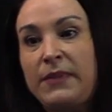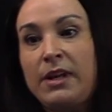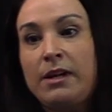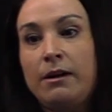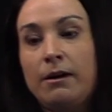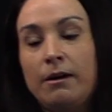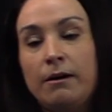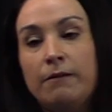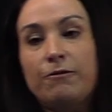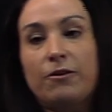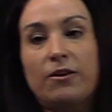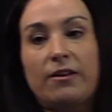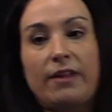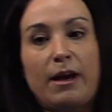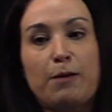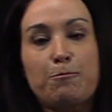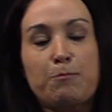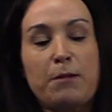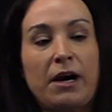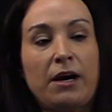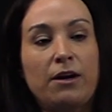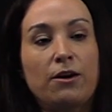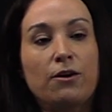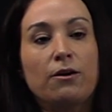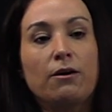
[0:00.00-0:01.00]
for that
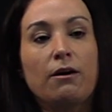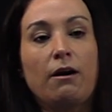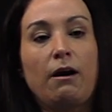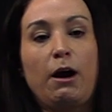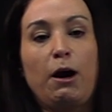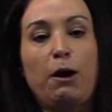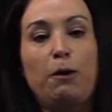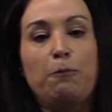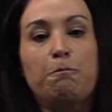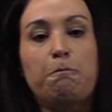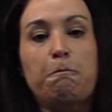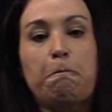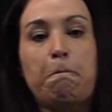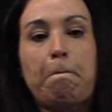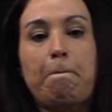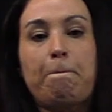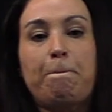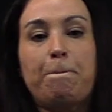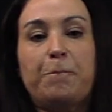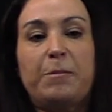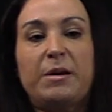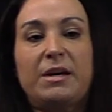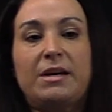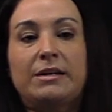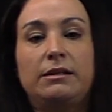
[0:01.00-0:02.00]
matter,
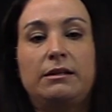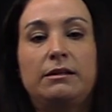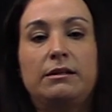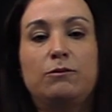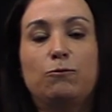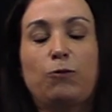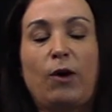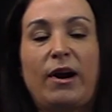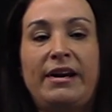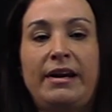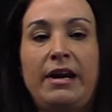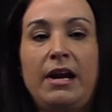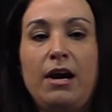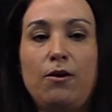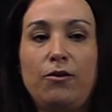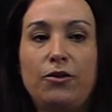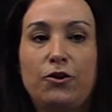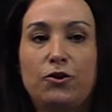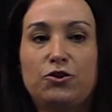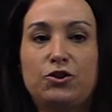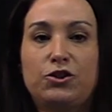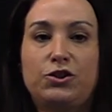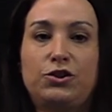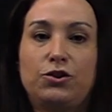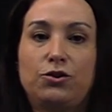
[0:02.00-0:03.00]
because right now they're
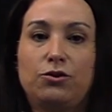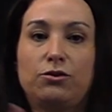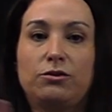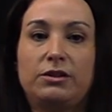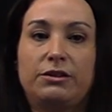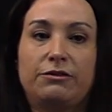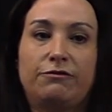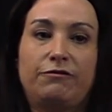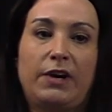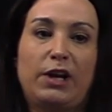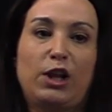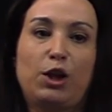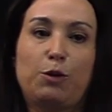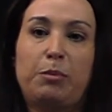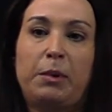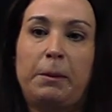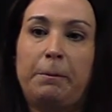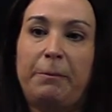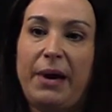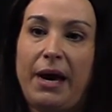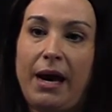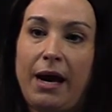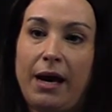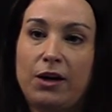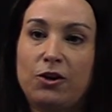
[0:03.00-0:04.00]
still developing
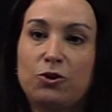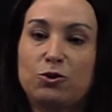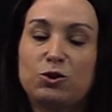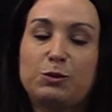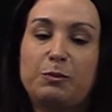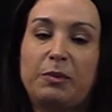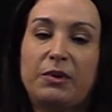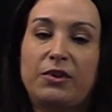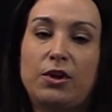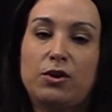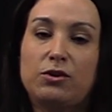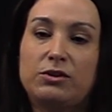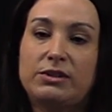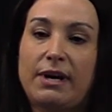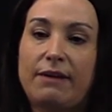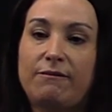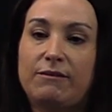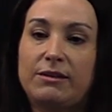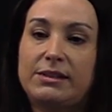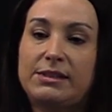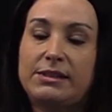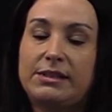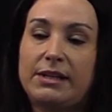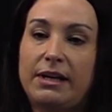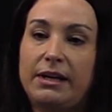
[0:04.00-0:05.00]
patterns, but those
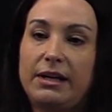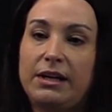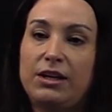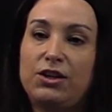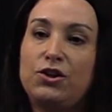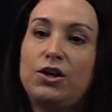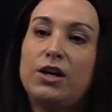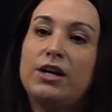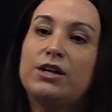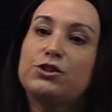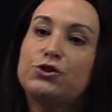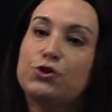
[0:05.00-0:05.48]
haven't set in yet,